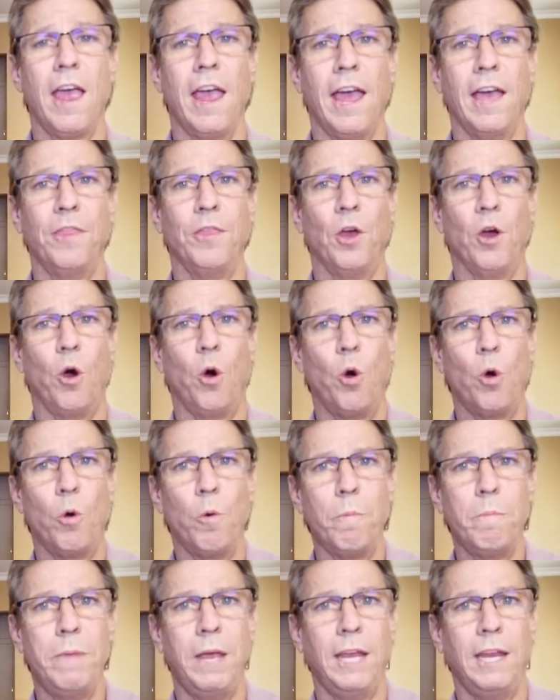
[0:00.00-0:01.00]
and the
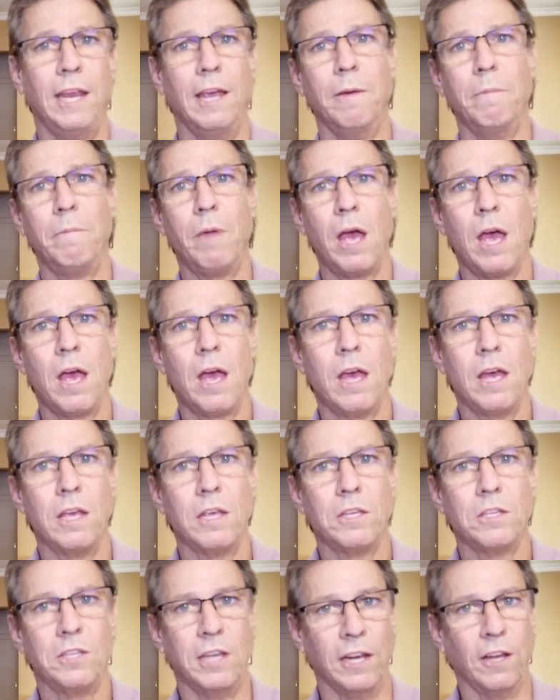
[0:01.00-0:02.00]
whole medium
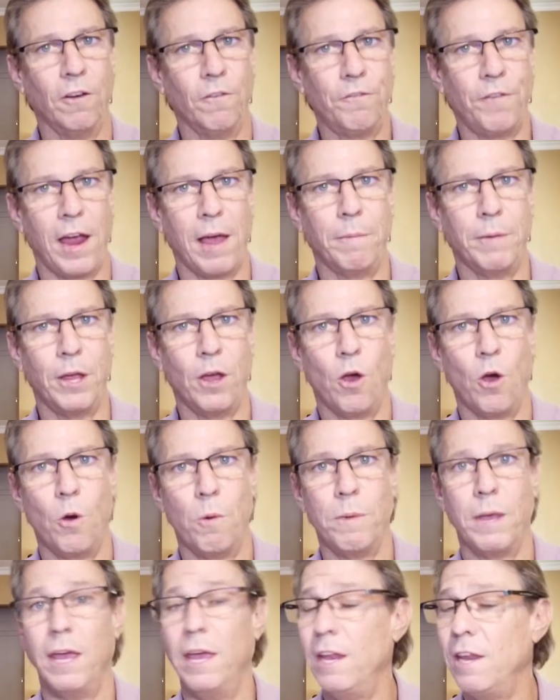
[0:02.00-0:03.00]
single family
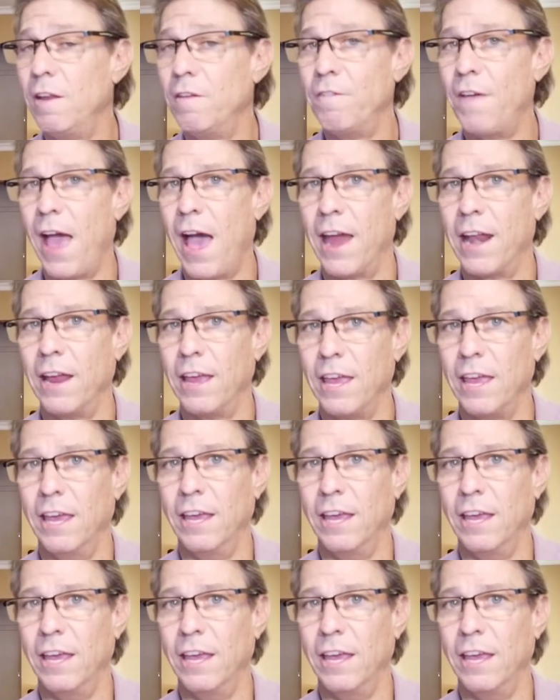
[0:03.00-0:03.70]
home in Nevada